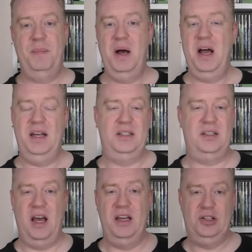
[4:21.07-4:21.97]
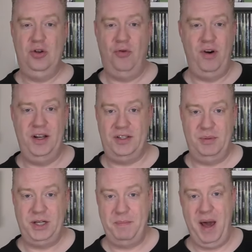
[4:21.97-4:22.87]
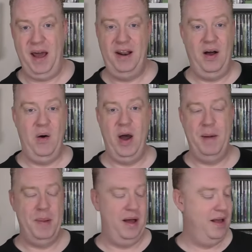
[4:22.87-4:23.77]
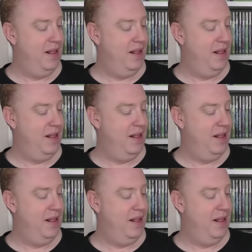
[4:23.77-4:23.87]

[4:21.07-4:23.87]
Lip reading: but as I say, it's not really a subject matter that I am